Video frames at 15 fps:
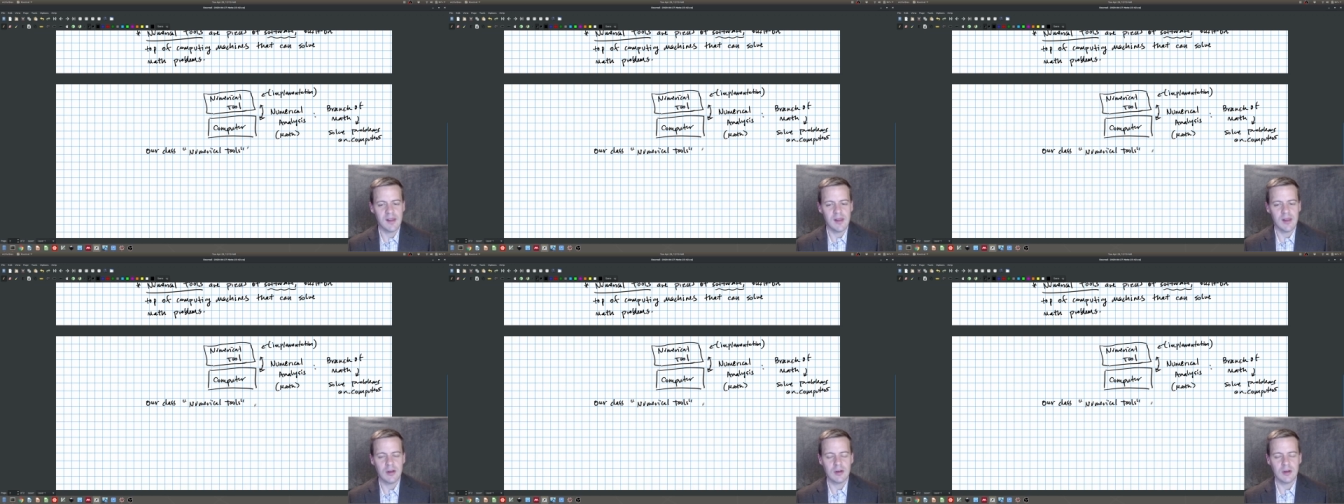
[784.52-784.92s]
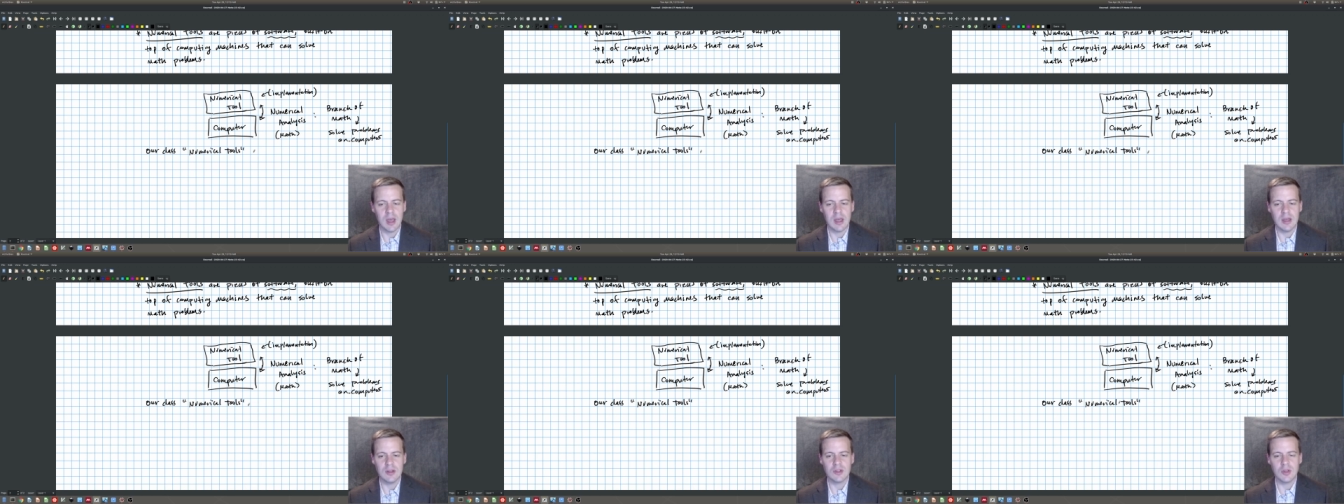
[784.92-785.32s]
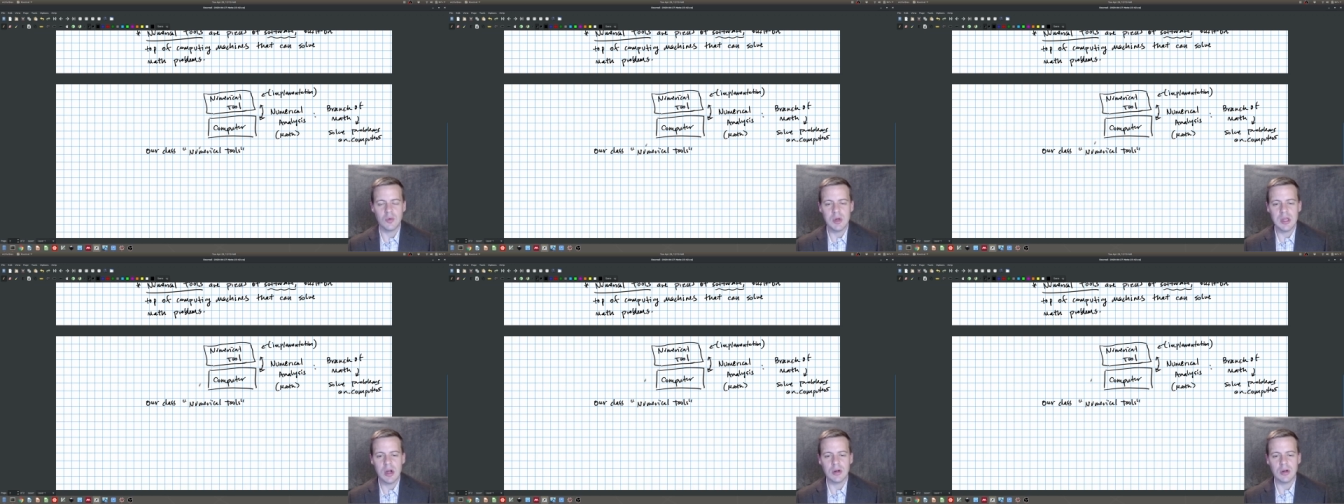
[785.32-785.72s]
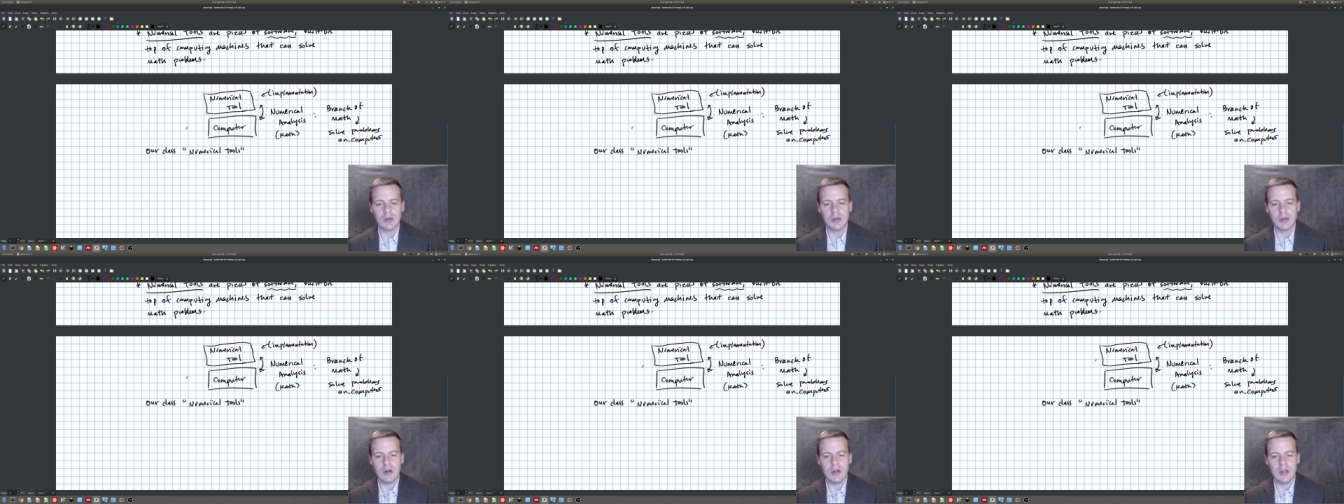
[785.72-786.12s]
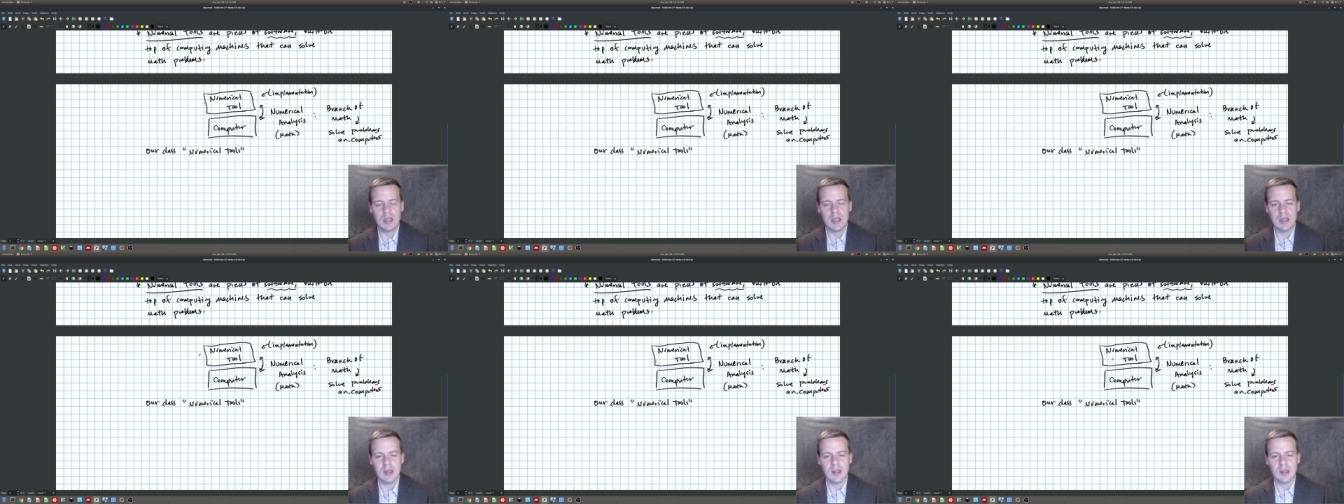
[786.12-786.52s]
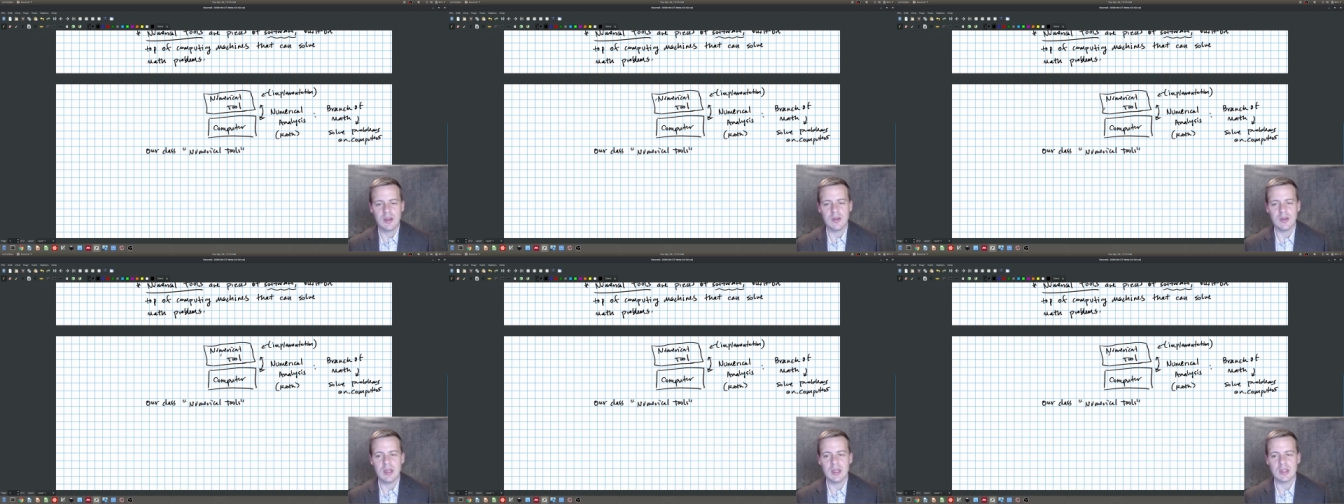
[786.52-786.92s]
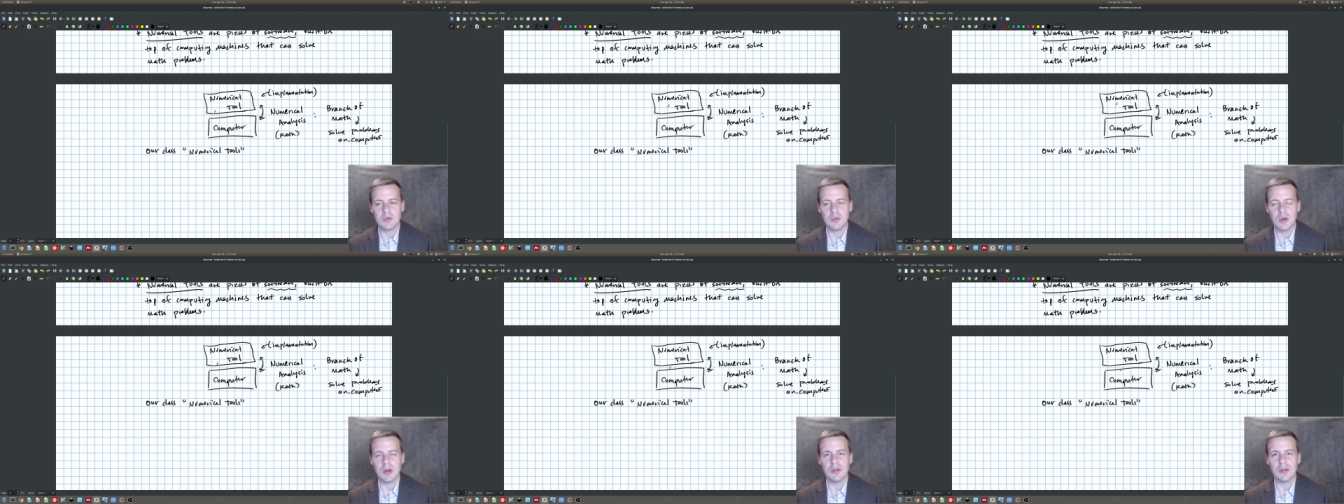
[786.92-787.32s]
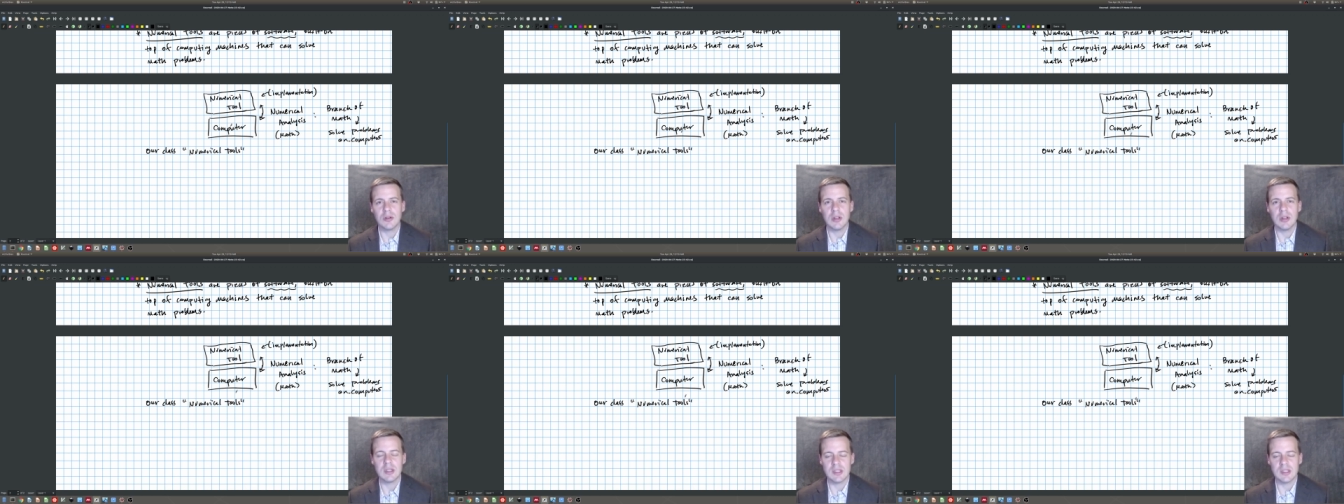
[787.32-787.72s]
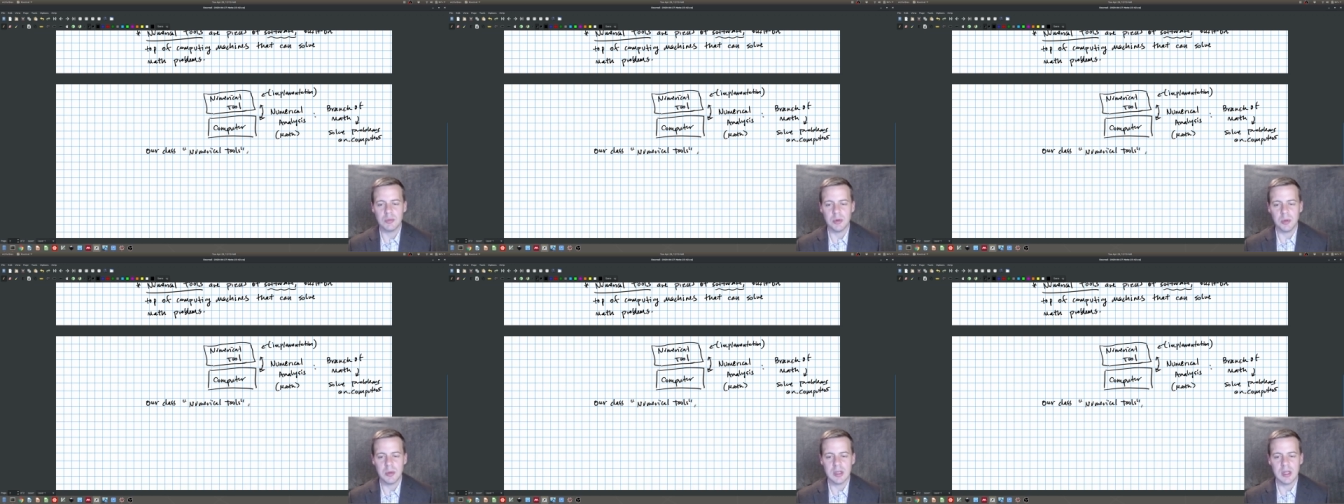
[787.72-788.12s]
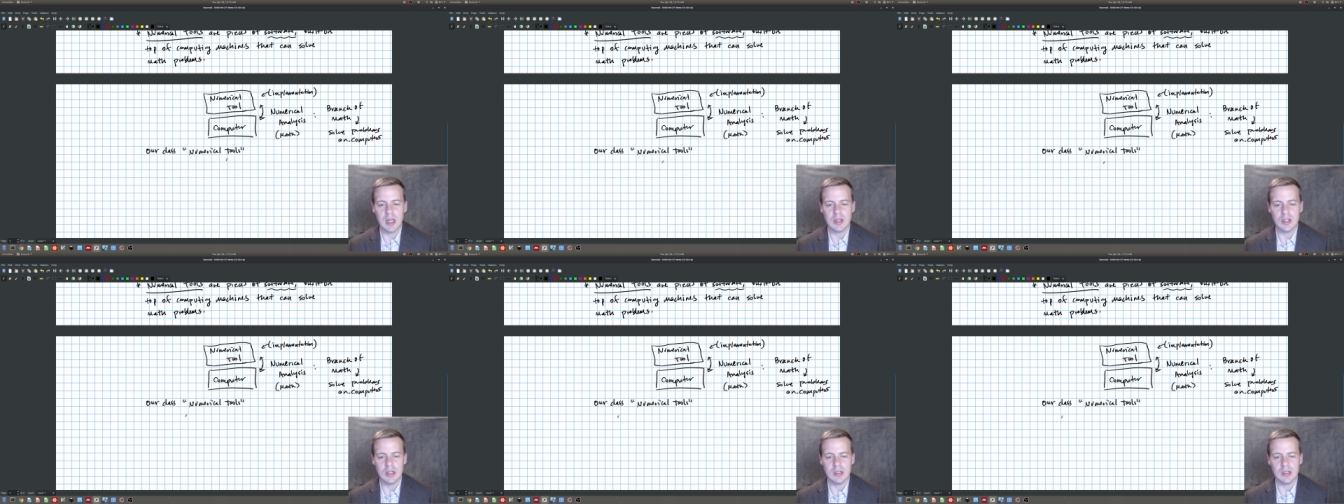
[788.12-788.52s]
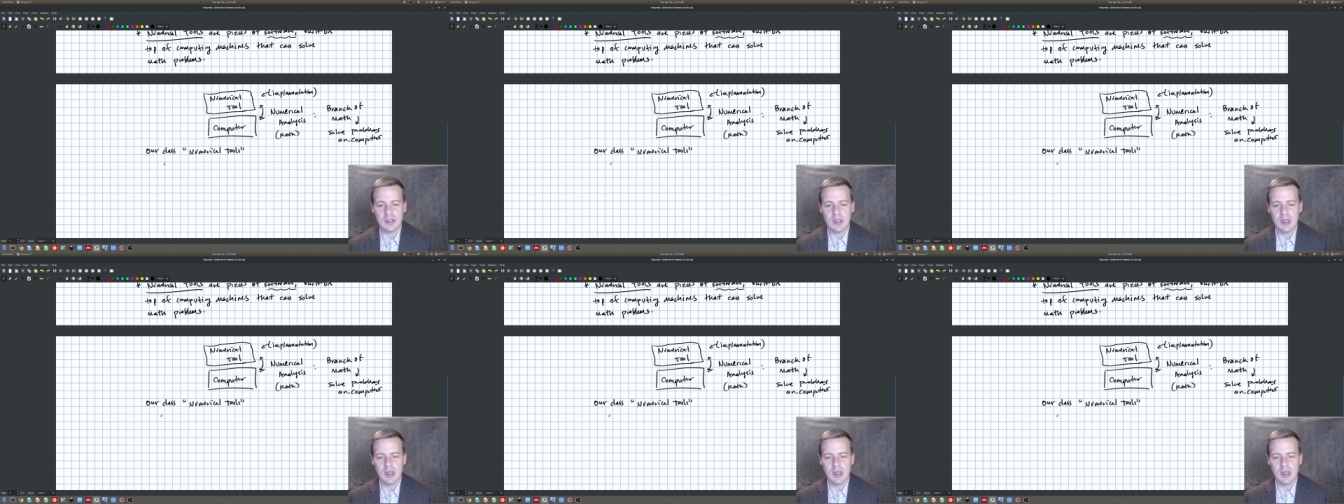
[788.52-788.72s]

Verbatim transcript: Okay, so we are learning this. We are learning these implementations.